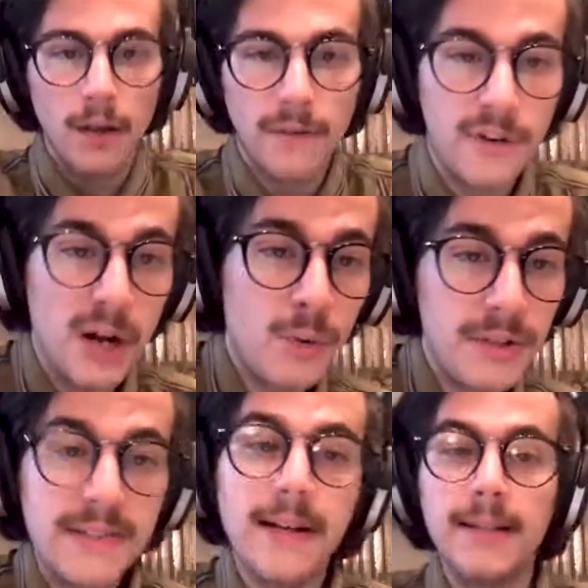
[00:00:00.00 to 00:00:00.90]
For our
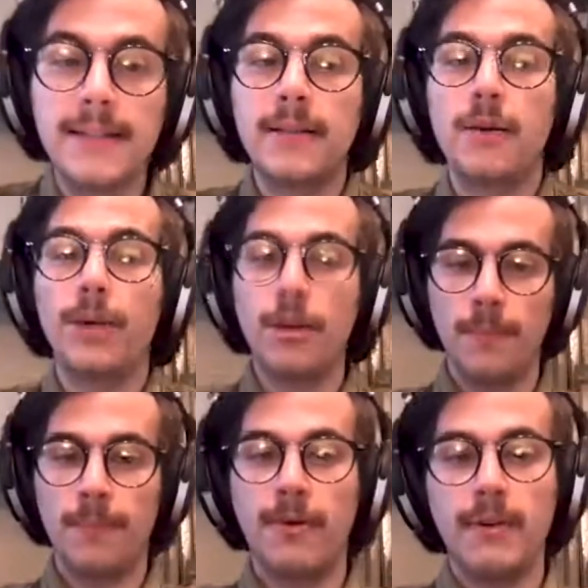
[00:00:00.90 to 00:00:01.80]
results, we
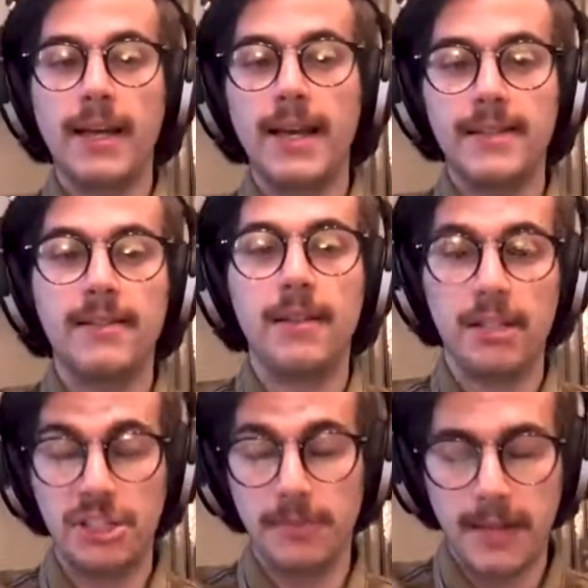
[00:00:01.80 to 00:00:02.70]
compare against
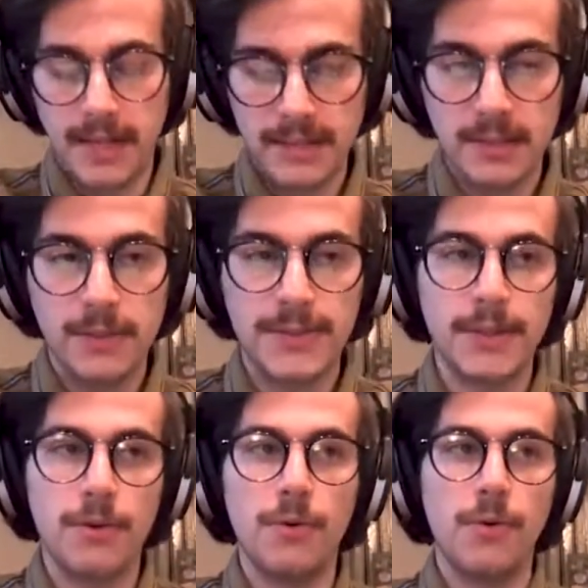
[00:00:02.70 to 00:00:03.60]
DSG+,
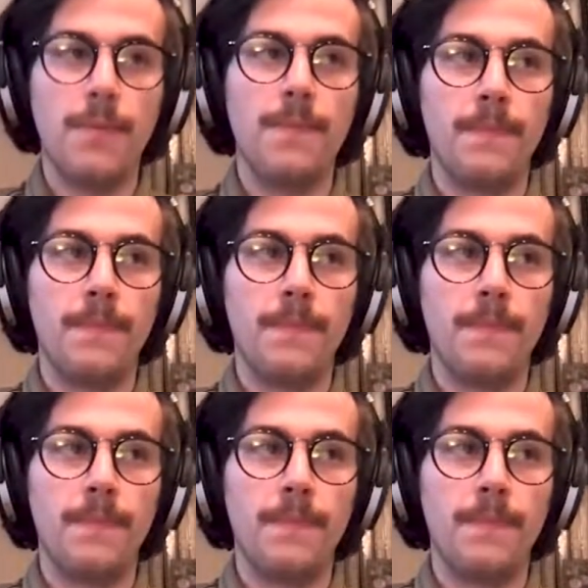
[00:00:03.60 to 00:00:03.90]
so